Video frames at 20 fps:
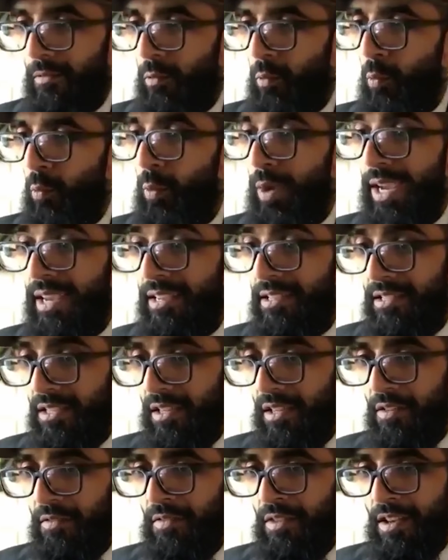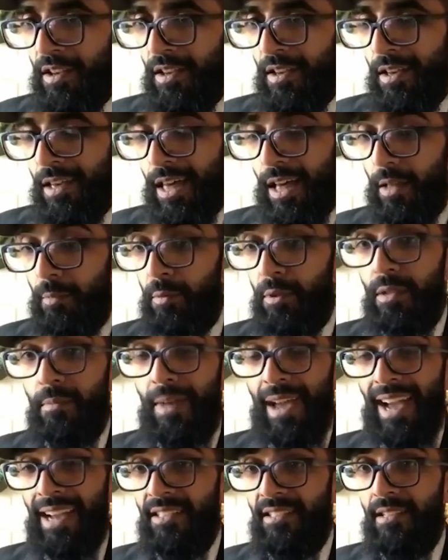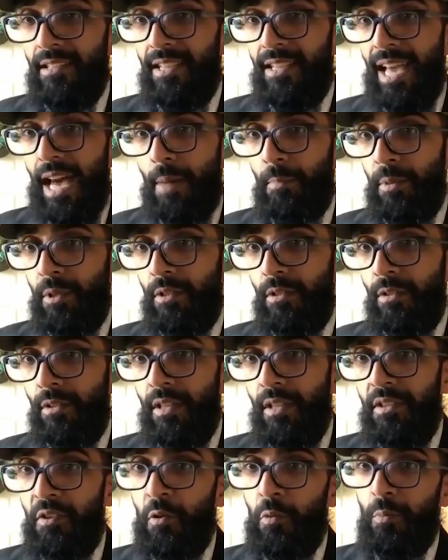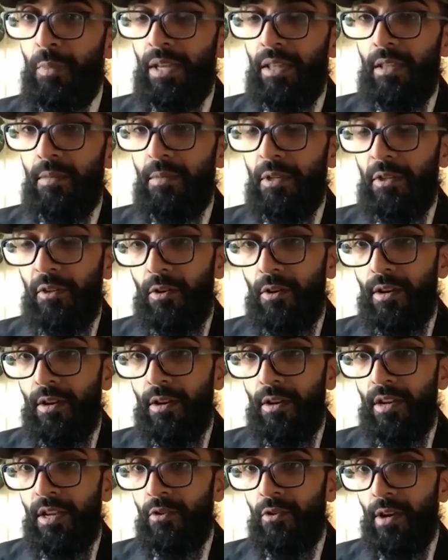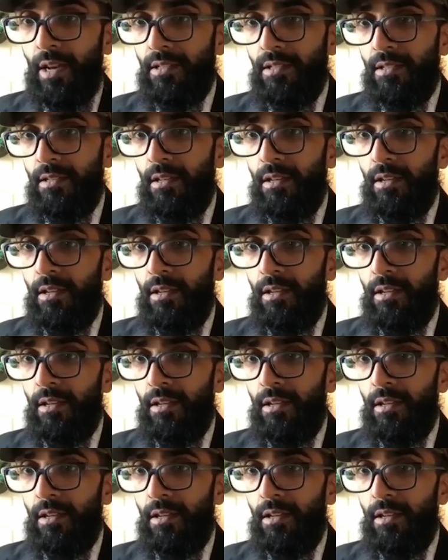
Ways of helping them access capital that don't make them incur interest.